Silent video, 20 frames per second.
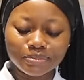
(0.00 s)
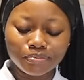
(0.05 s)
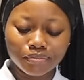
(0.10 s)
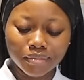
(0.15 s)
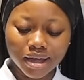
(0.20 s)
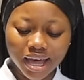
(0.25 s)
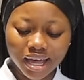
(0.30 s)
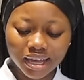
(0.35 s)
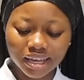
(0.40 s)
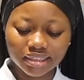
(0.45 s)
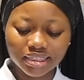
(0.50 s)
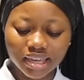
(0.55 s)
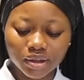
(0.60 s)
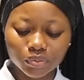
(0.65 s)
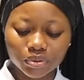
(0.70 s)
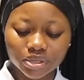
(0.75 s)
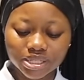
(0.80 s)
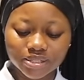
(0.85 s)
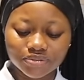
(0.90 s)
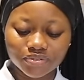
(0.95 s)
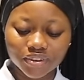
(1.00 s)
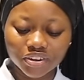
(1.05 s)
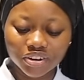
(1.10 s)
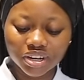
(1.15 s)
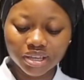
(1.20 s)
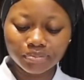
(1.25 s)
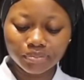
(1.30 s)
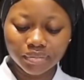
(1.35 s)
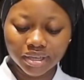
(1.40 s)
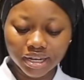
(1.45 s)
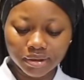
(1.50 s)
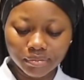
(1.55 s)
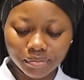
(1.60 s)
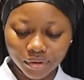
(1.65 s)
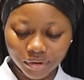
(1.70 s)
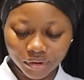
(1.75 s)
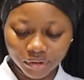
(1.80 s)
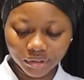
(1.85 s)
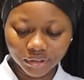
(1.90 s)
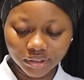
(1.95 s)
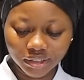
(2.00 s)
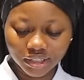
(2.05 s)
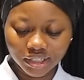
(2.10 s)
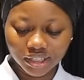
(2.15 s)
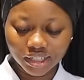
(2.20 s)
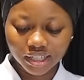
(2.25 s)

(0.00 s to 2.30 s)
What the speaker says: mug that was very minimal,